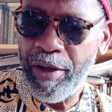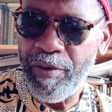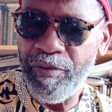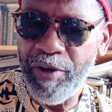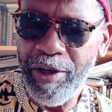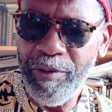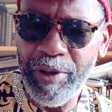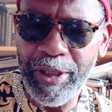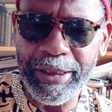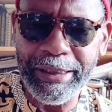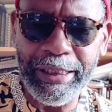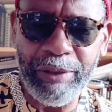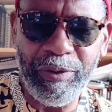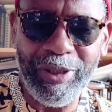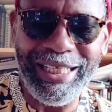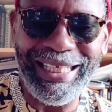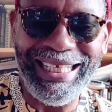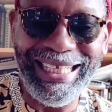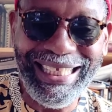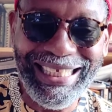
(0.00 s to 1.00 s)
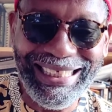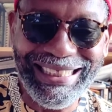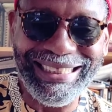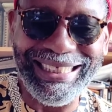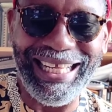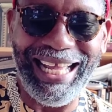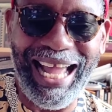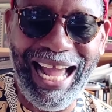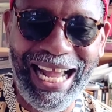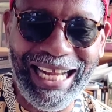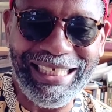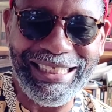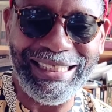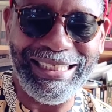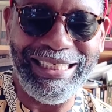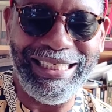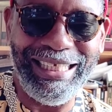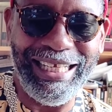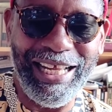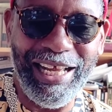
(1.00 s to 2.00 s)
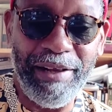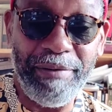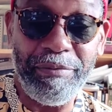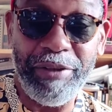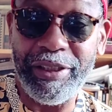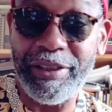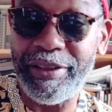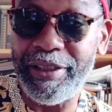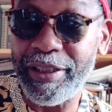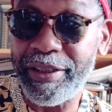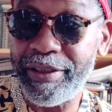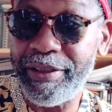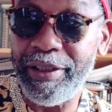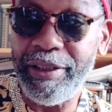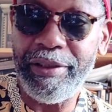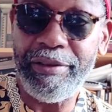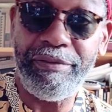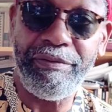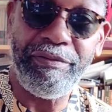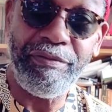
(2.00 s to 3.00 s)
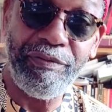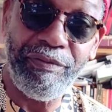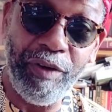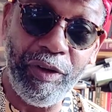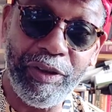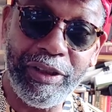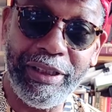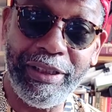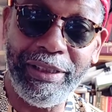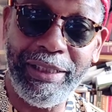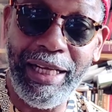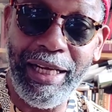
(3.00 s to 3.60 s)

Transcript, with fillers: But I want to deal with is actually the sixties versus